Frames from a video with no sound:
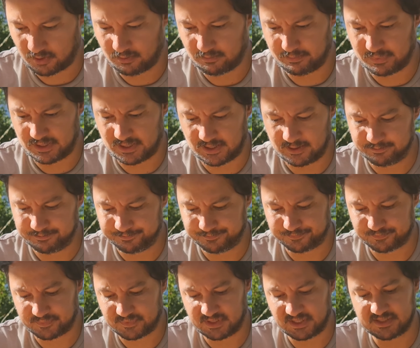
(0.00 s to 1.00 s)
But
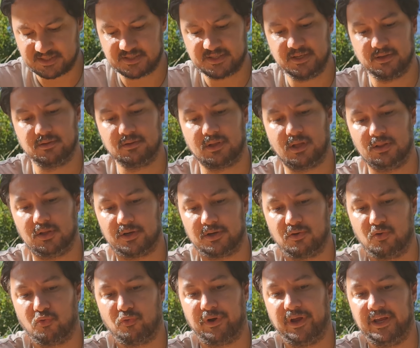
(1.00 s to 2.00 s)
there's still a lot of
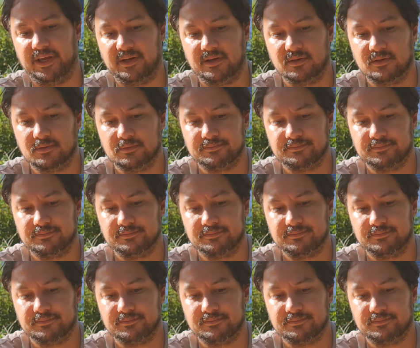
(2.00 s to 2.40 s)
green.